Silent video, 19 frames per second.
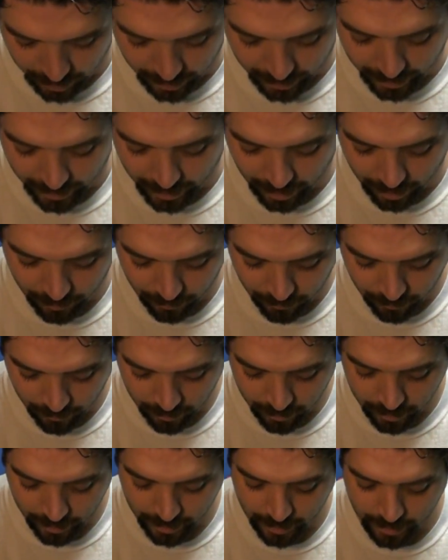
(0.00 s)
that I have
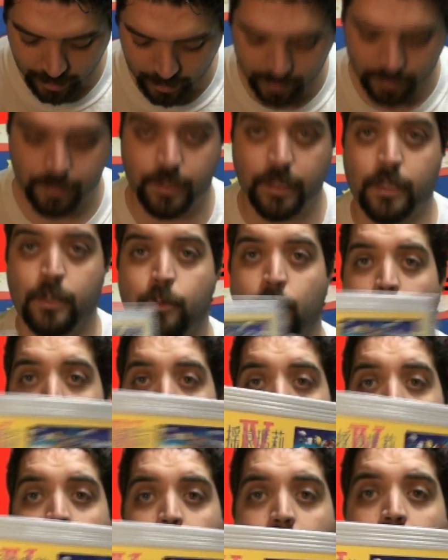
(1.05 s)
is this one
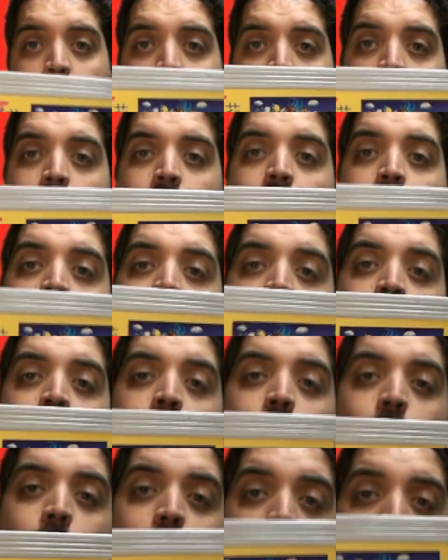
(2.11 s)
here,
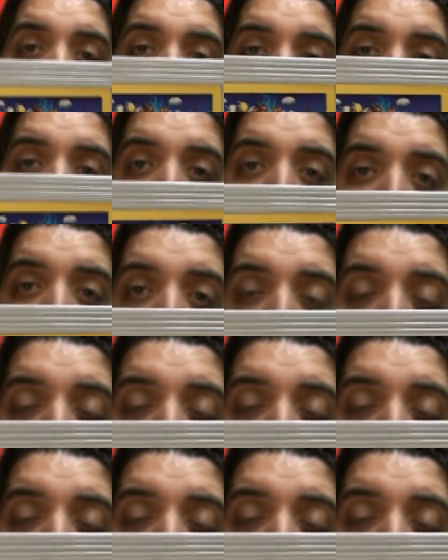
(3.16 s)
which is